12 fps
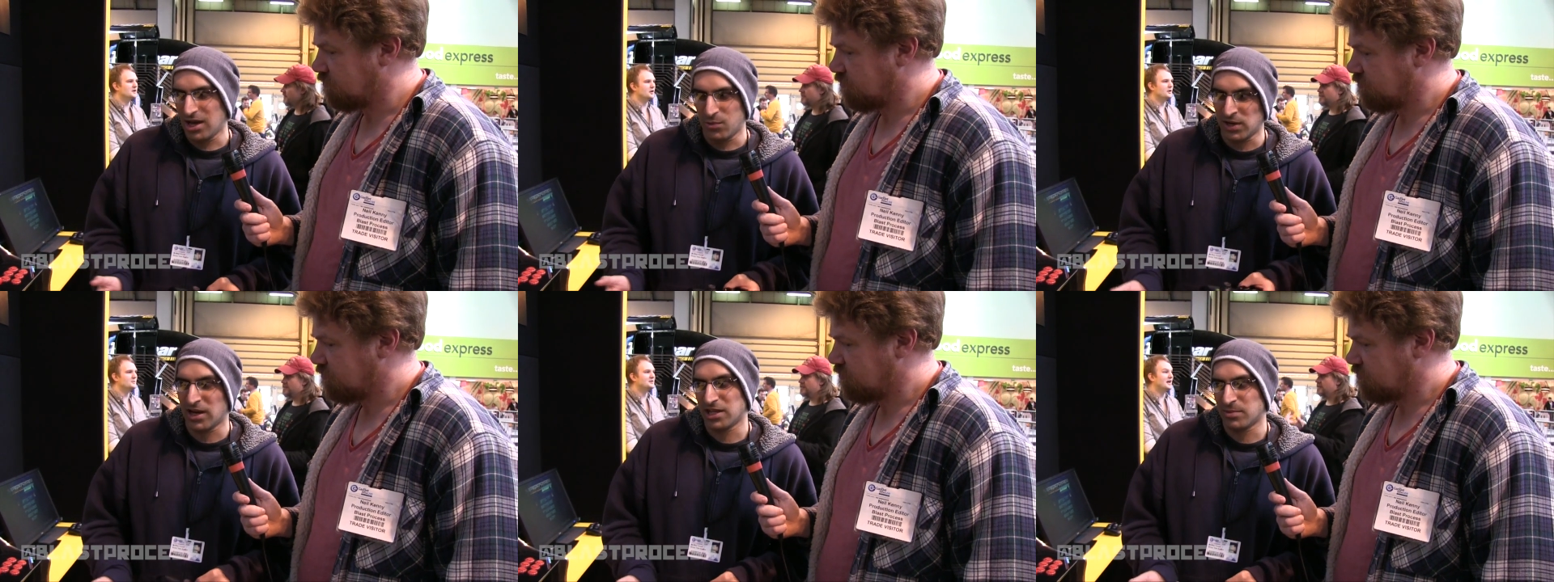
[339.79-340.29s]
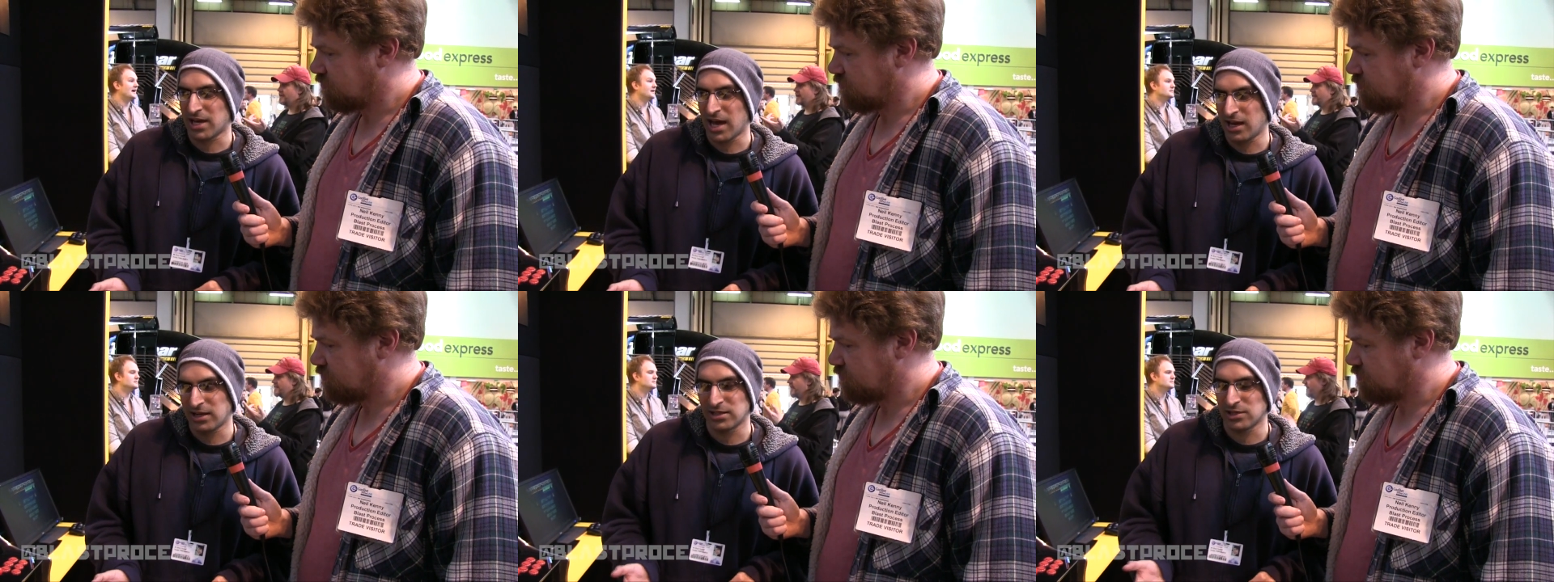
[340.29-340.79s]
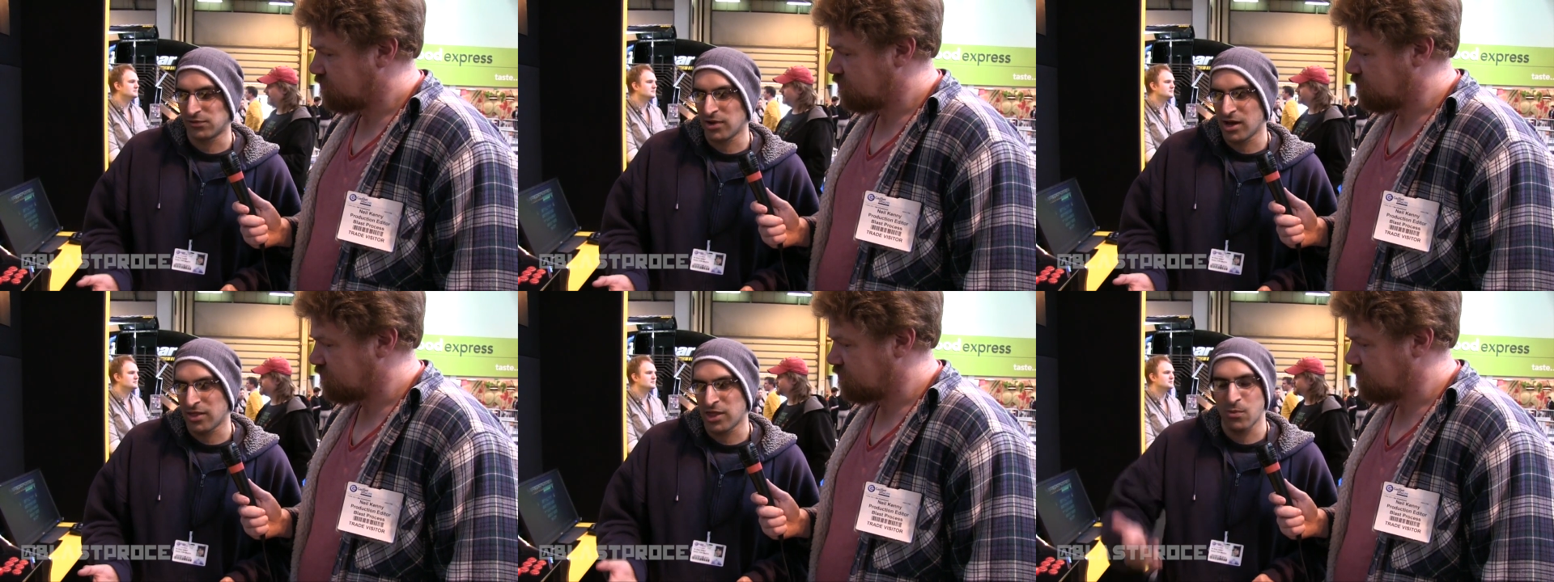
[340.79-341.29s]
Speaker 1: we like the mechanics, it's
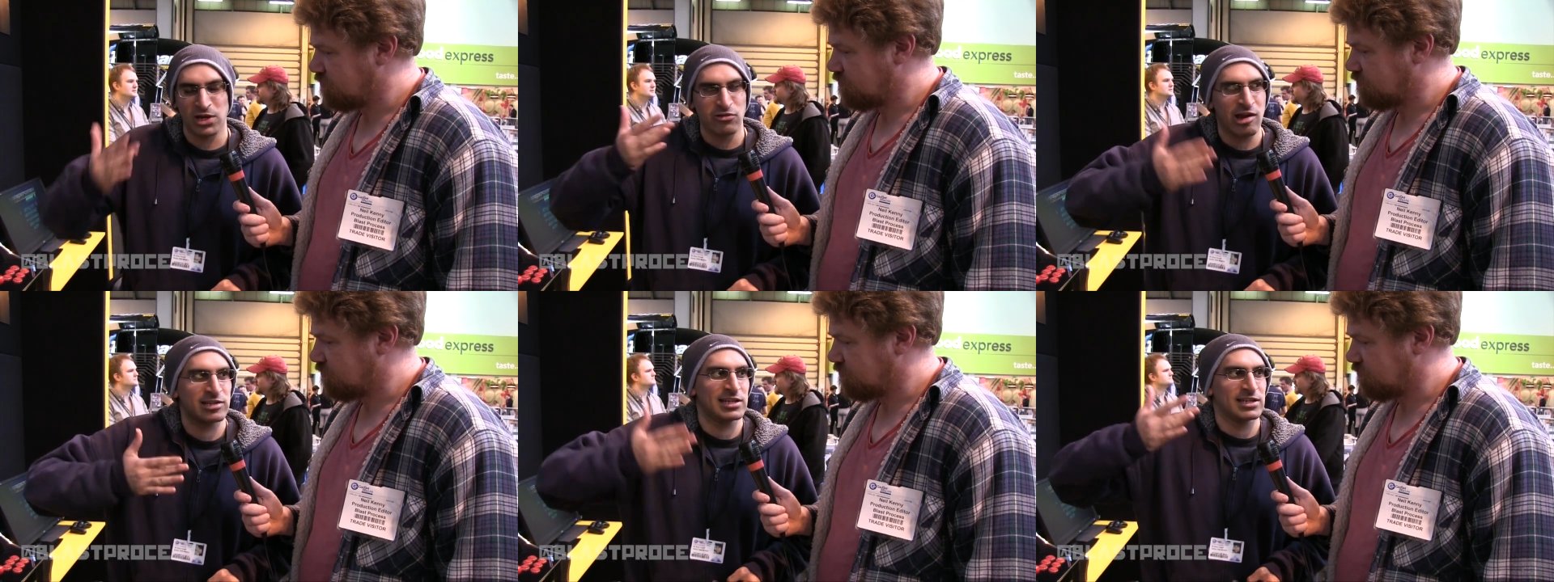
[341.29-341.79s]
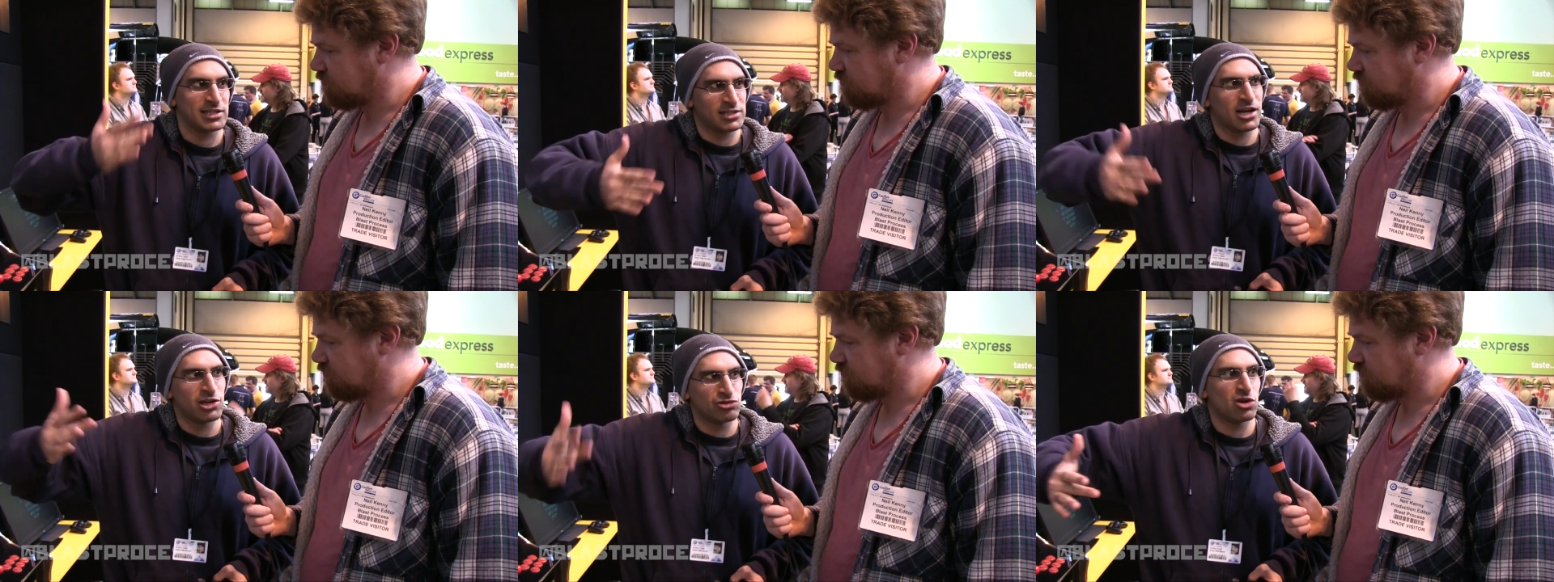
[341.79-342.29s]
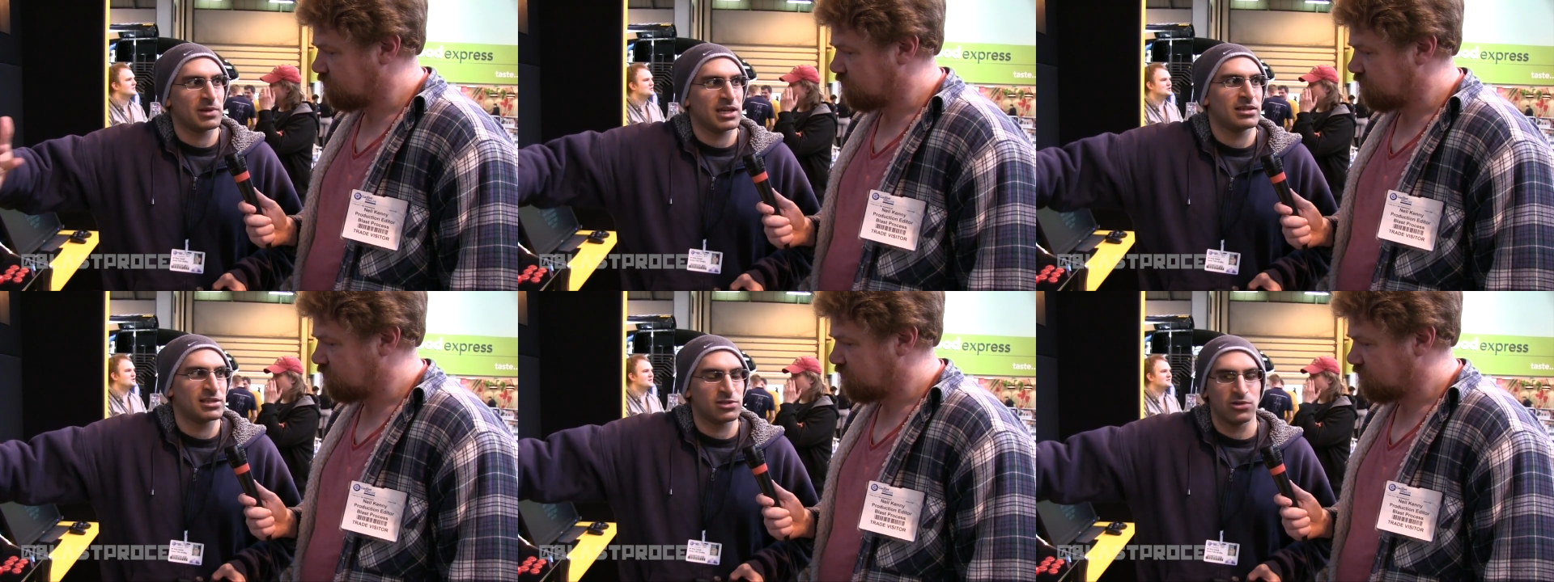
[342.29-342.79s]
fun, then we're gradually going to start dropping
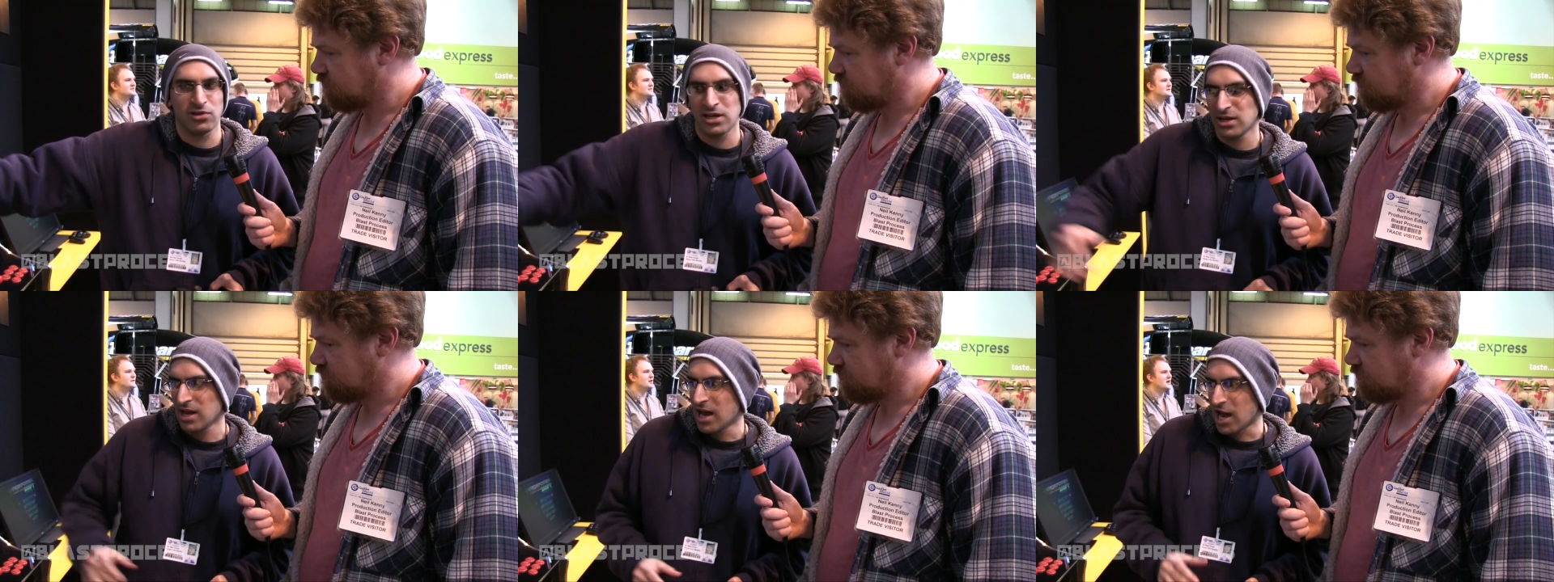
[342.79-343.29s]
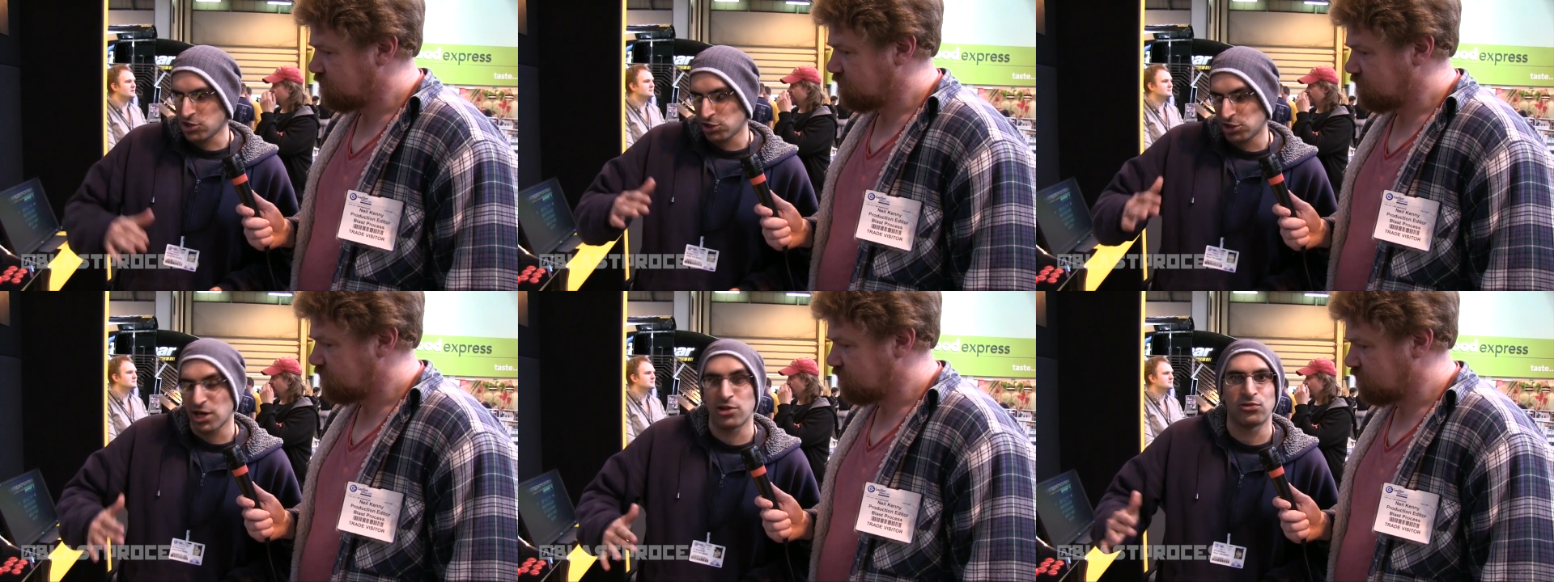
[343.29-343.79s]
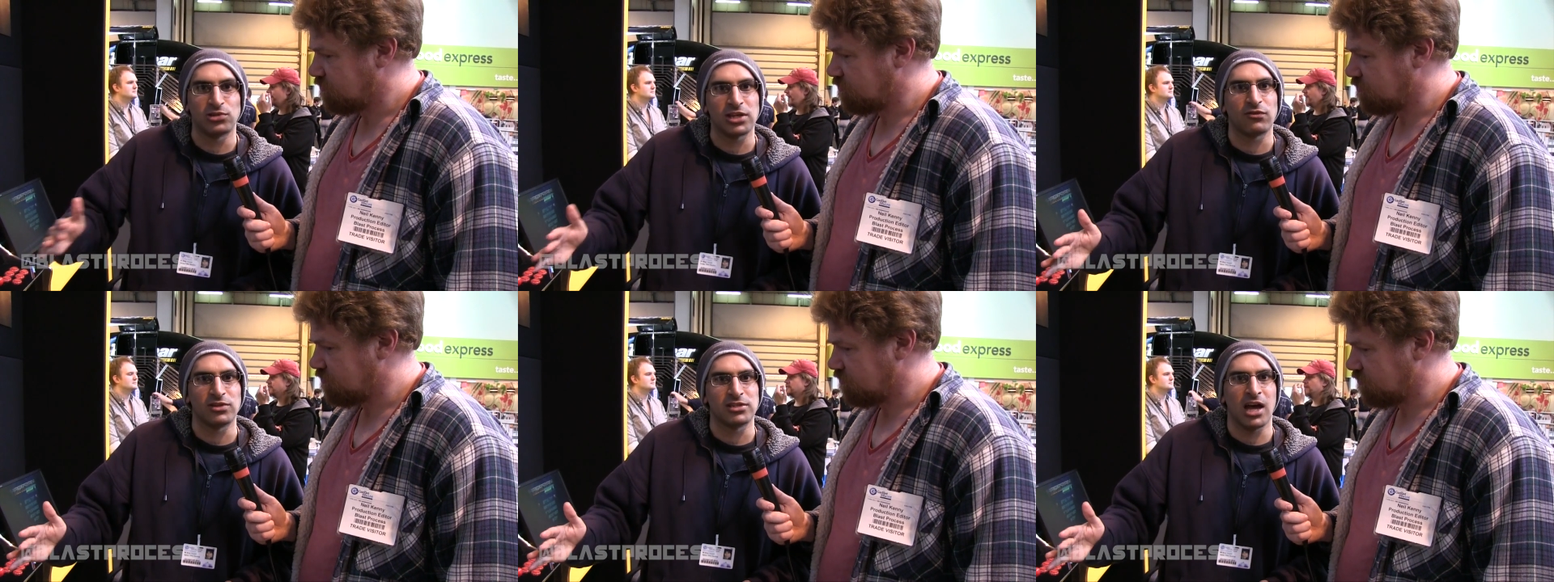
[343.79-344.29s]
in the story, and you're going to go through
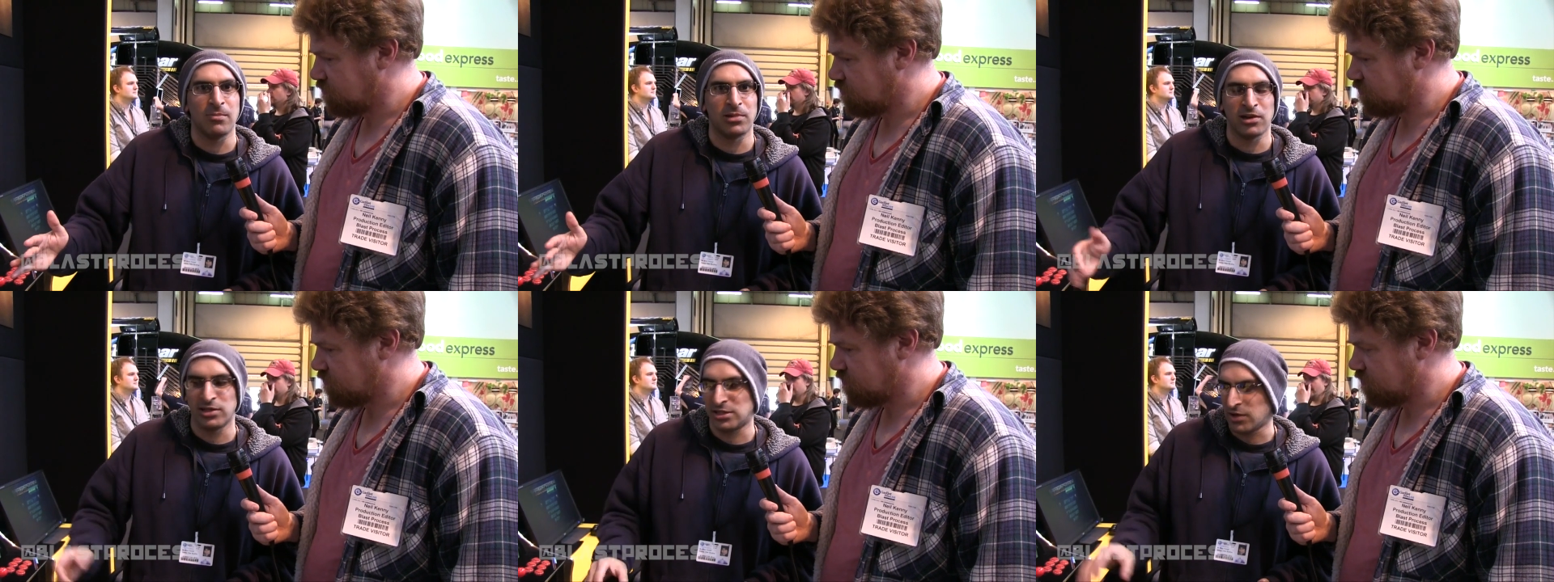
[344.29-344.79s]
different time periods.